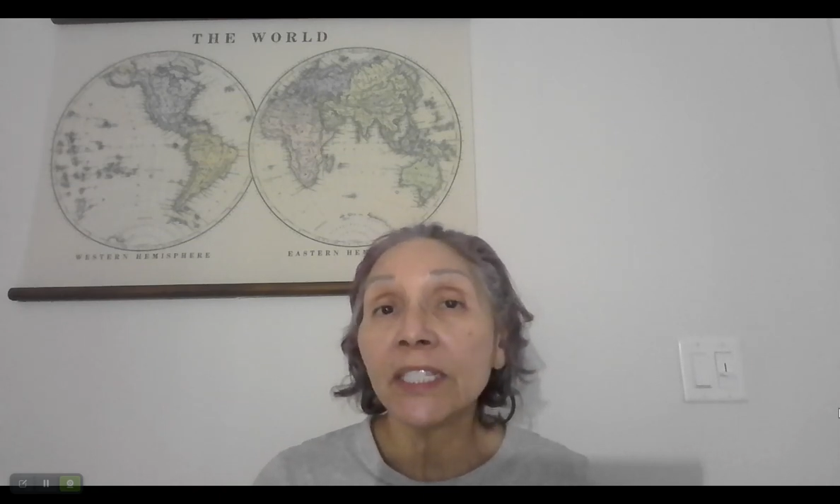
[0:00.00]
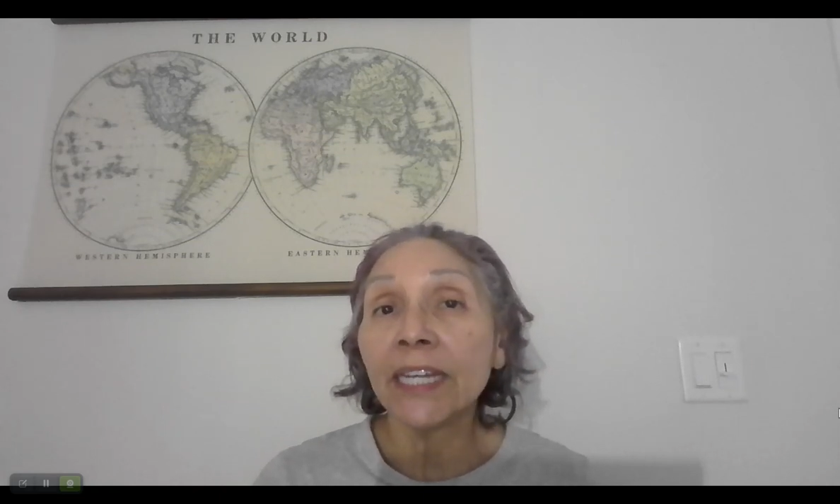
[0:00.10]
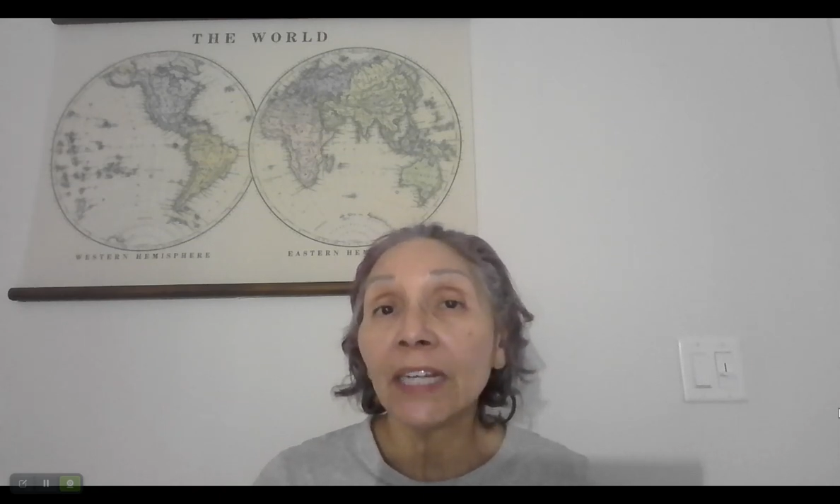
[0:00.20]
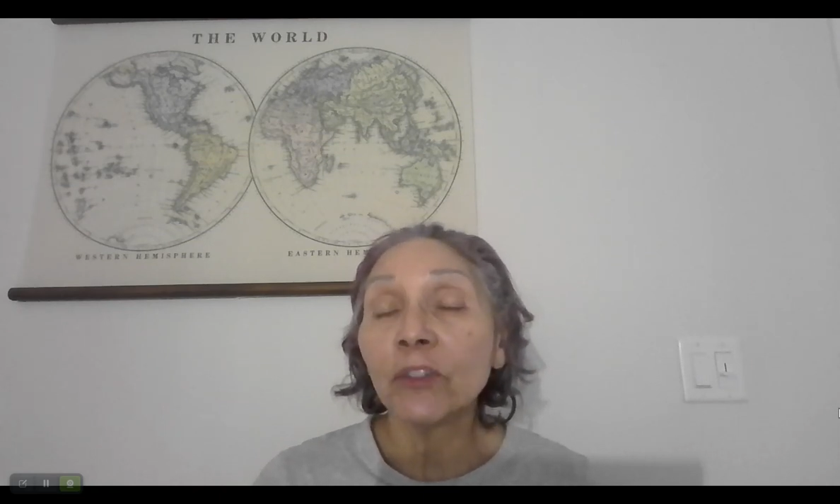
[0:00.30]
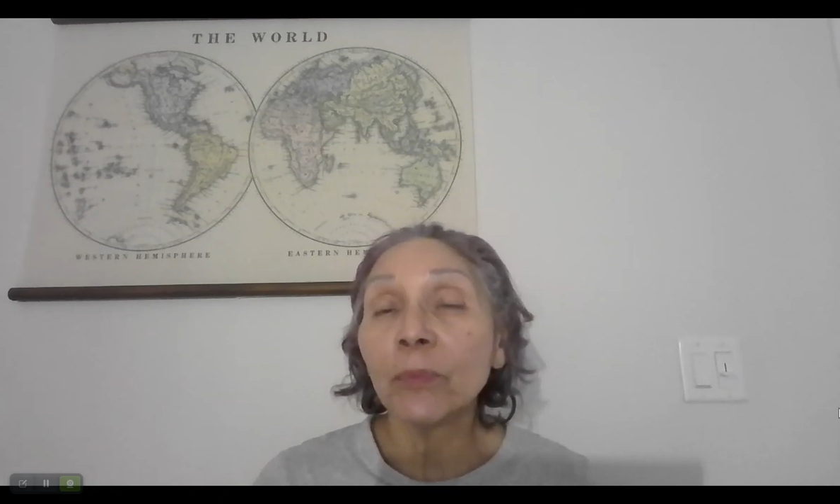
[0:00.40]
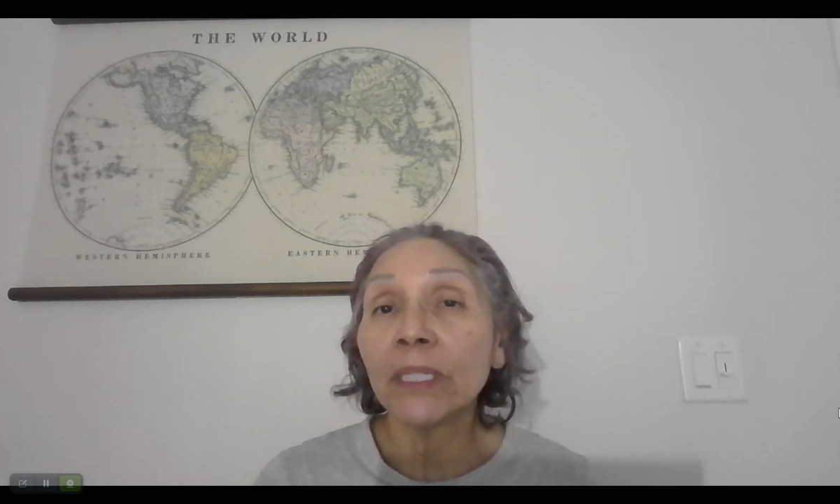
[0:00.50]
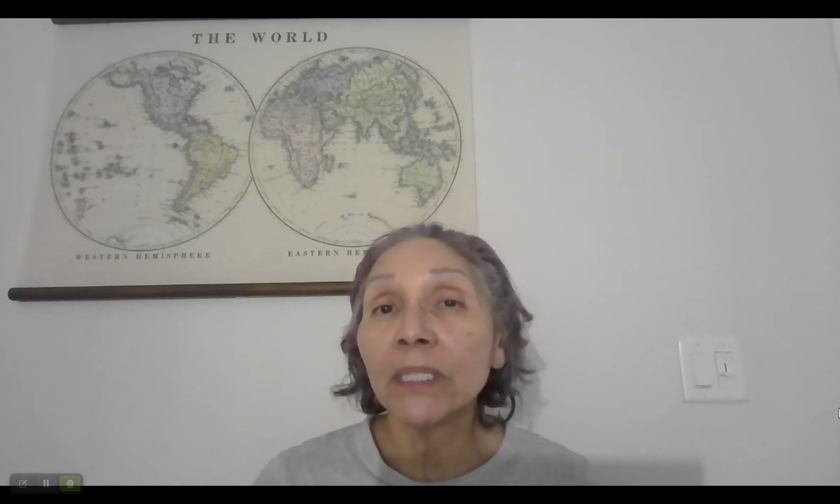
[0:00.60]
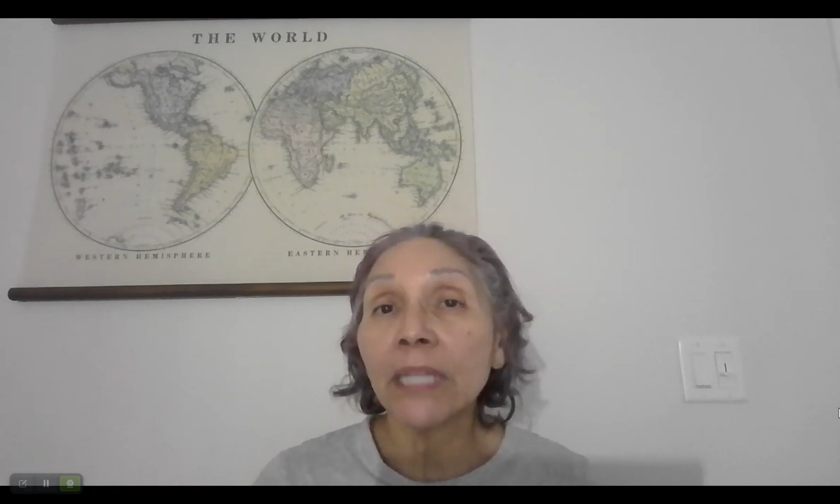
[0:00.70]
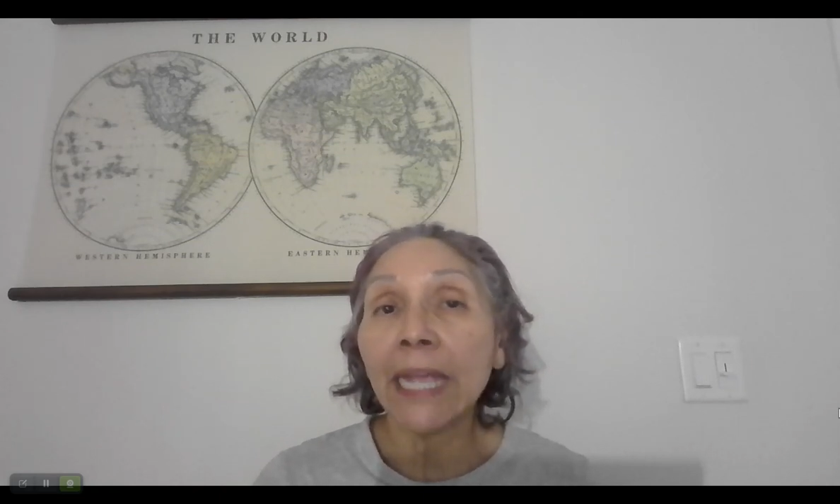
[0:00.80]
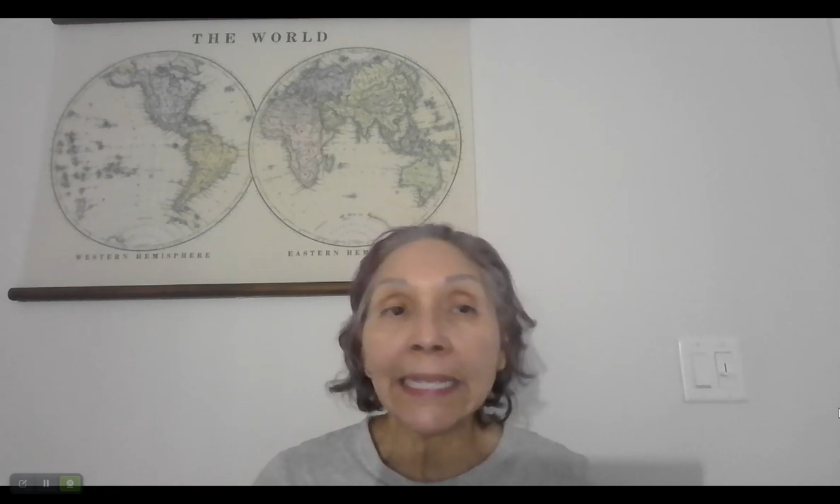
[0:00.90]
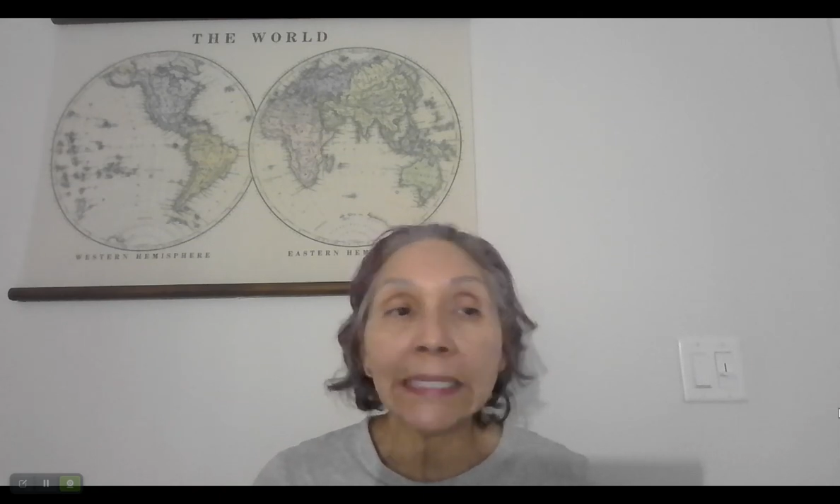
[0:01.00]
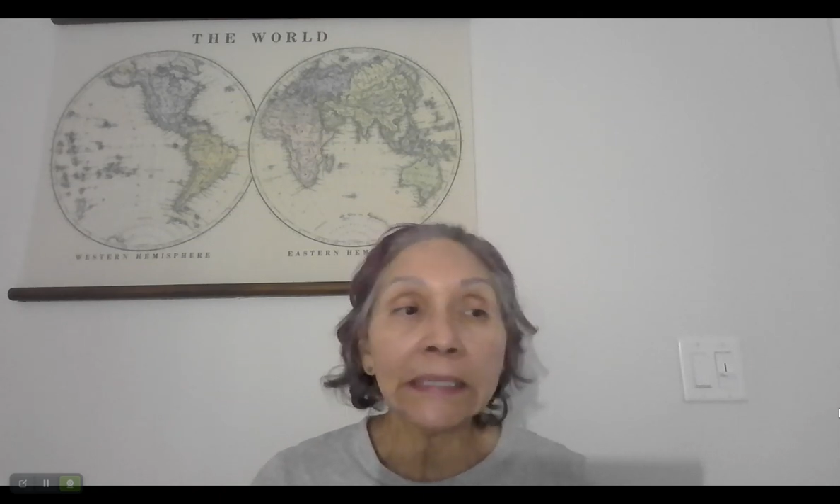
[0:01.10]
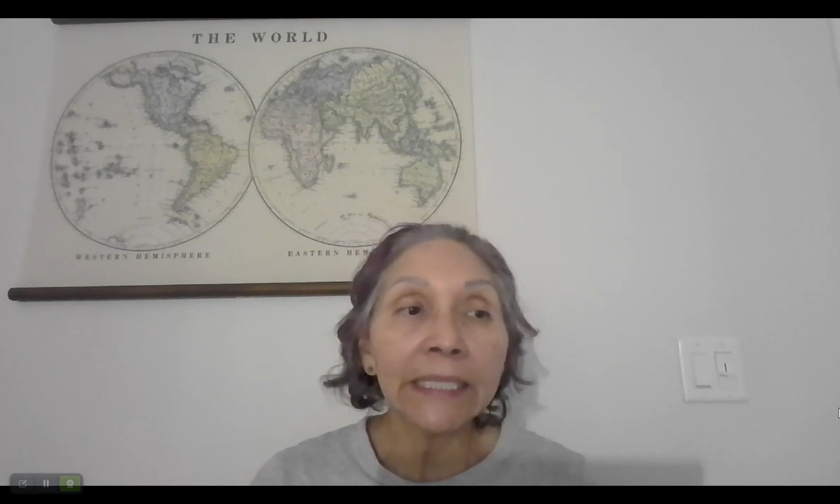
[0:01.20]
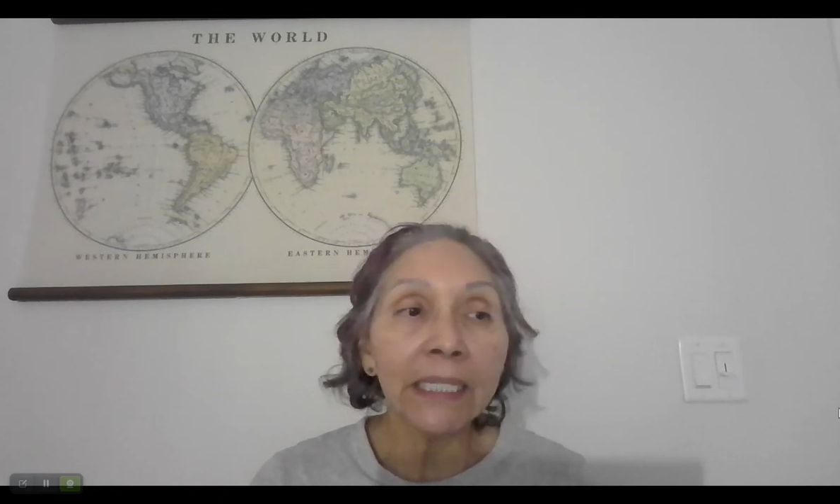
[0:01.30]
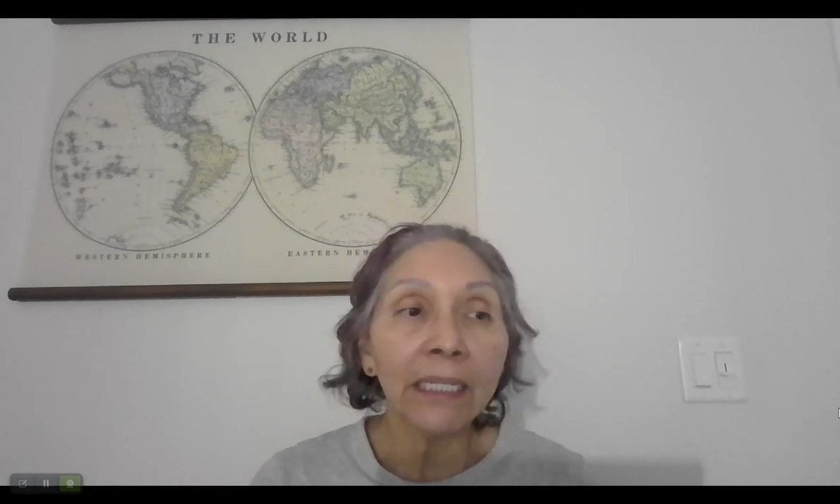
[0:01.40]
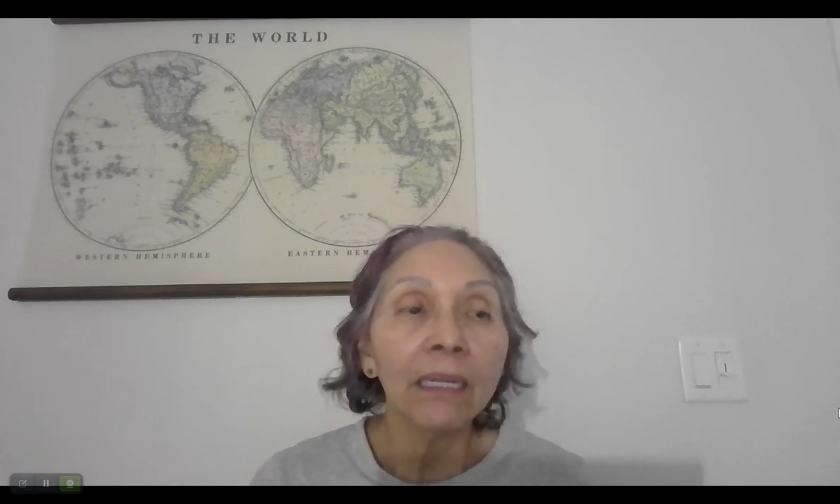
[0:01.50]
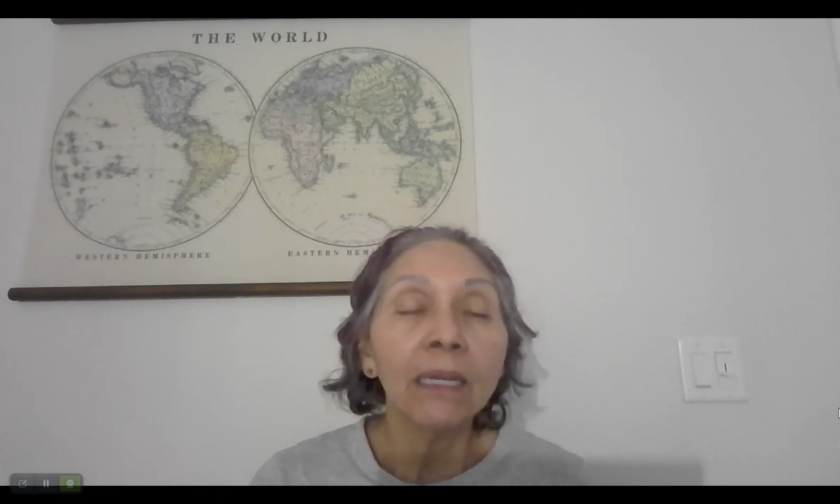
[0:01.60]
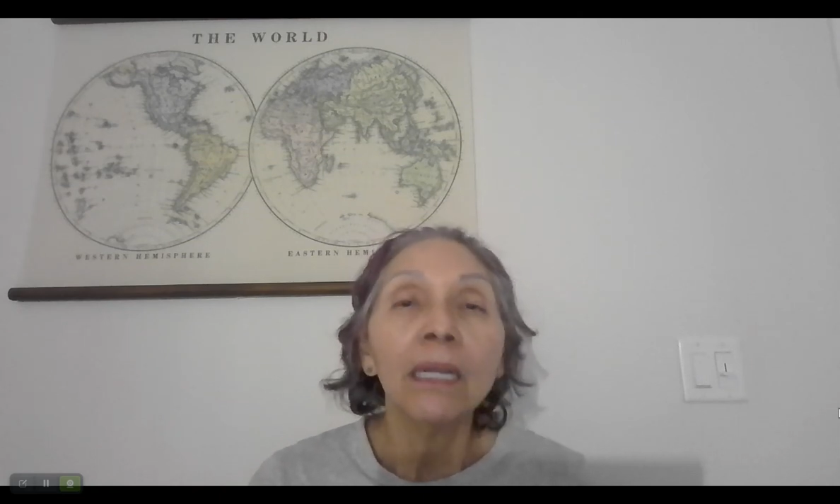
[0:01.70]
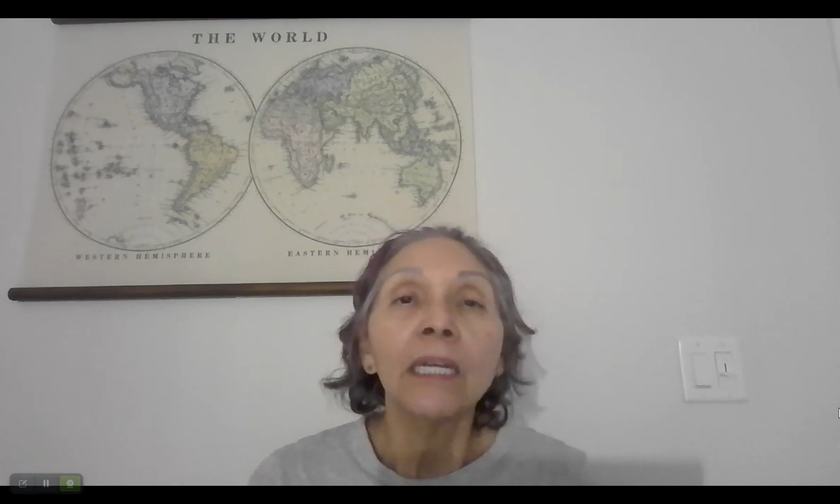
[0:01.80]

announcement a link